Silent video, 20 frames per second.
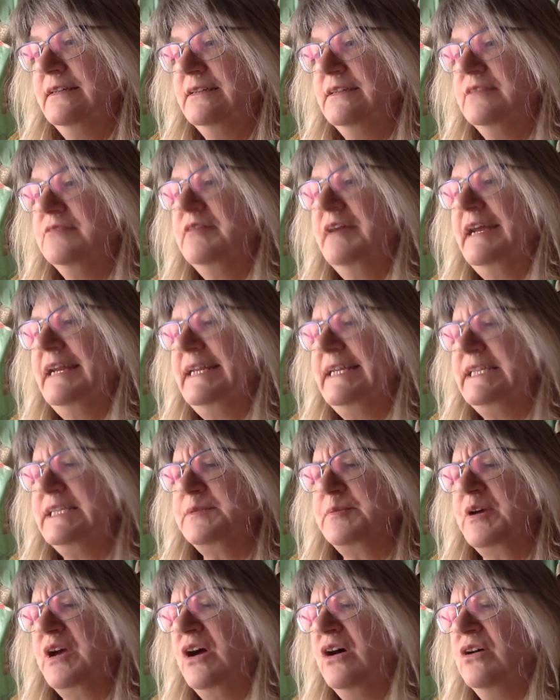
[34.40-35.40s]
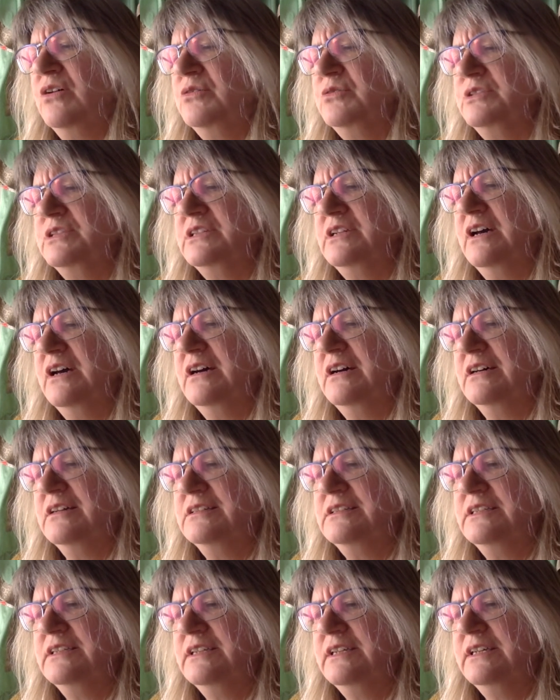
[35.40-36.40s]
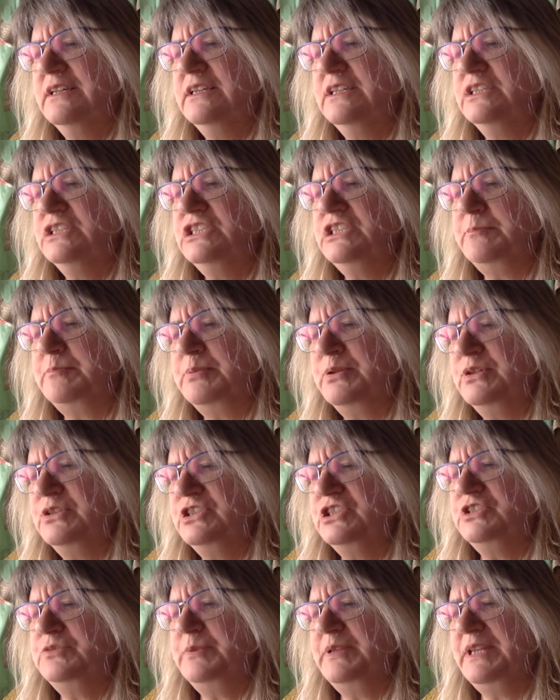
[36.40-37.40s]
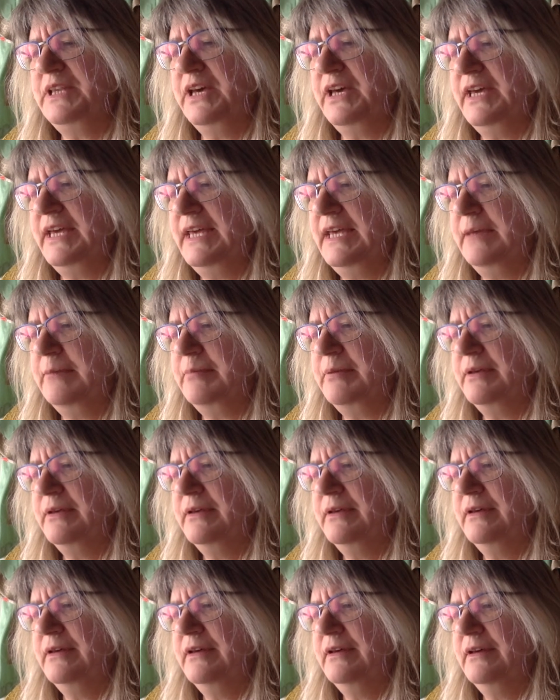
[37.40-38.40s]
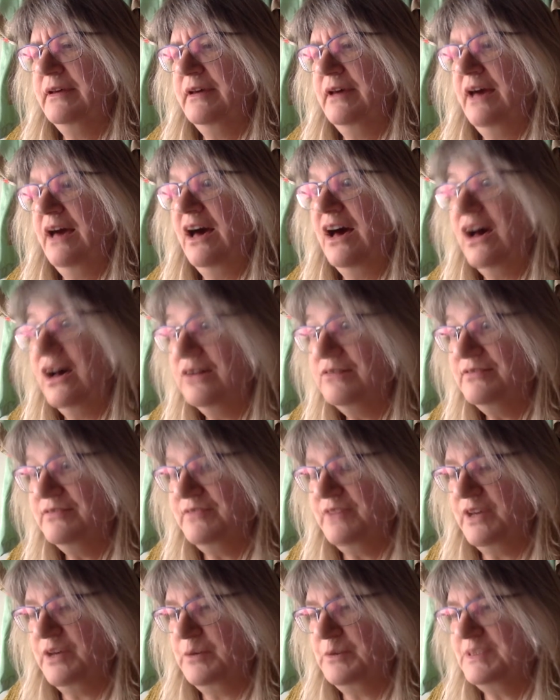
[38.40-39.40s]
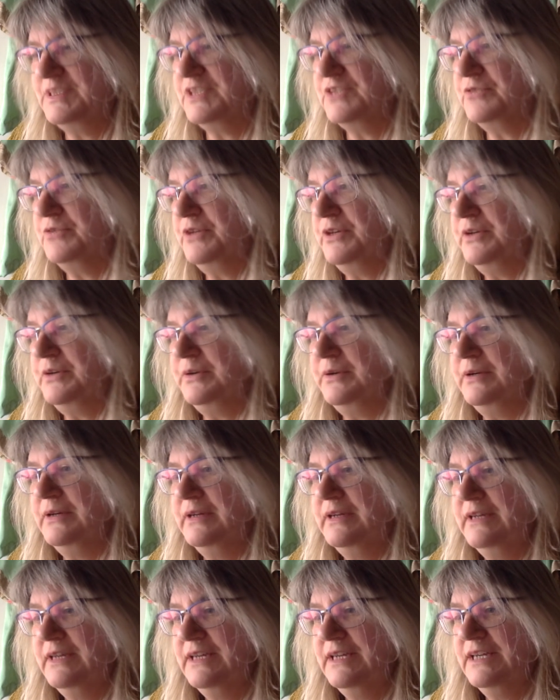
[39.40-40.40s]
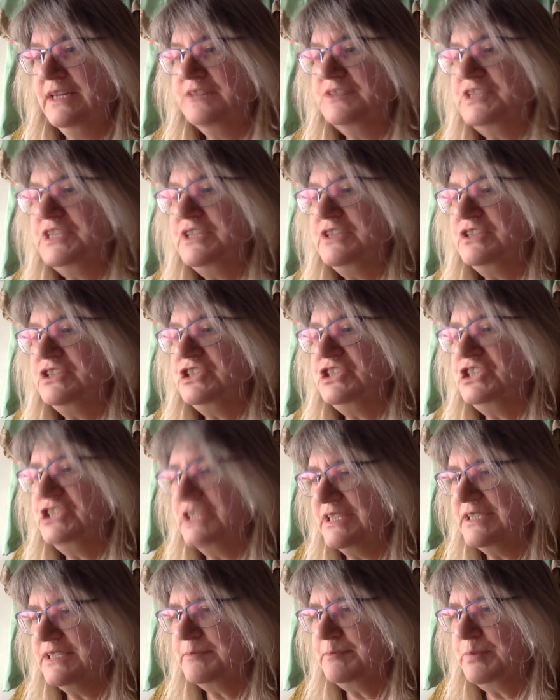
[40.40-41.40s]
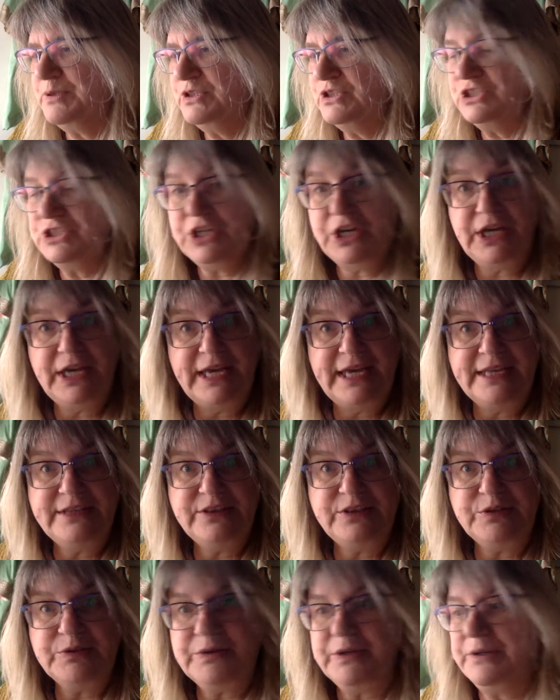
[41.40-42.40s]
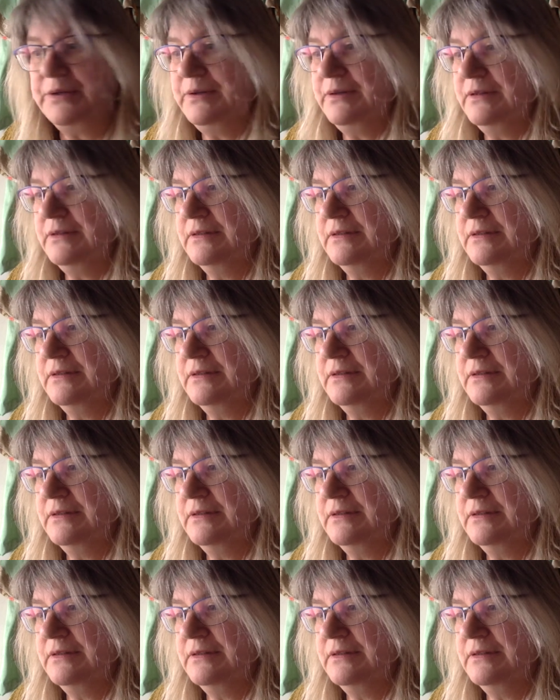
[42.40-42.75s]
The railings were cold and hard. She pushed with her hip. Half of her was through. If she could just push her head through.